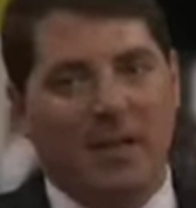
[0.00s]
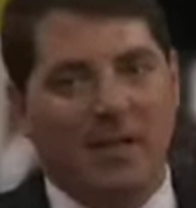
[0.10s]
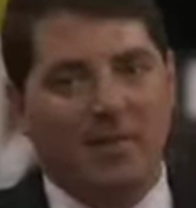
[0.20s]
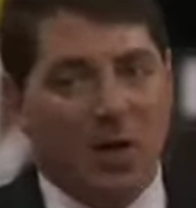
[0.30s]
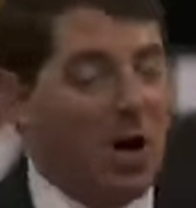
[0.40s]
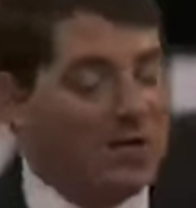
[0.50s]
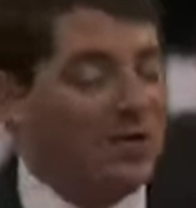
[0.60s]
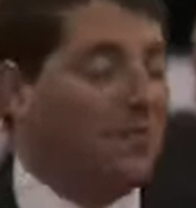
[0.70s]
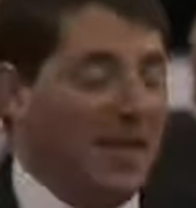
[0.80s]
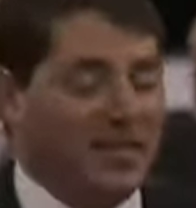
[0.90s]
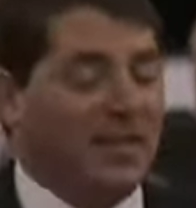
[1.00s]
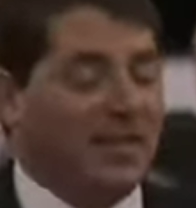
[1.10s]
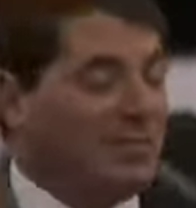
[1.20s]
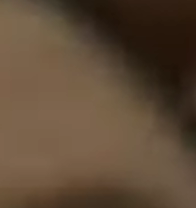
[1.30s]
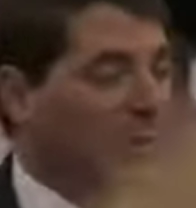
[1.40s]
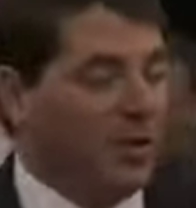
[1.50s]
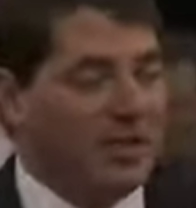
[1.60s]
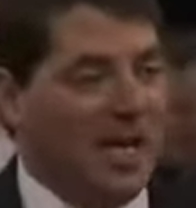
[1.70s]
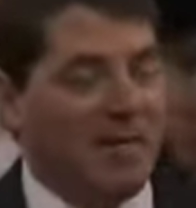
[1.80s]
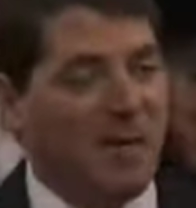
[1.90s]
um, but are also facing similar
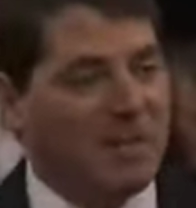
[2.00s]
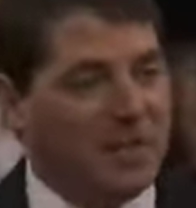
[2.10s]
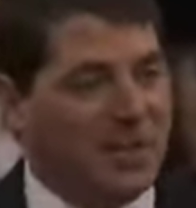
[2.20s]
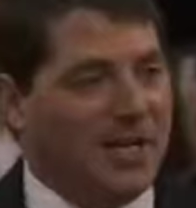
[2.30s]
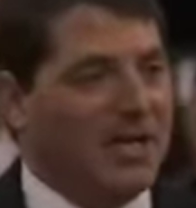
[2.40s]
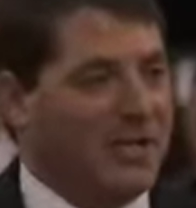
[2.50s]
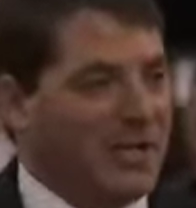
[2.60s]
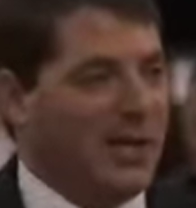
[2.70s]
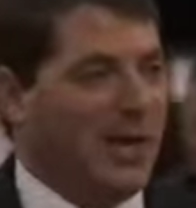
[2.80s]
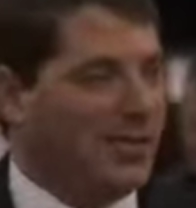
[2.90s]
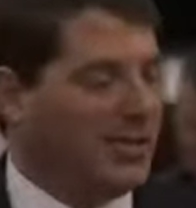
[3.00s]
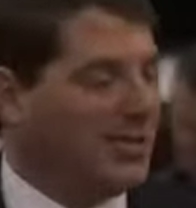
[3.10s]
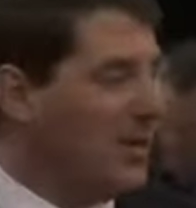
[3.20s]
type opportunities and challenges.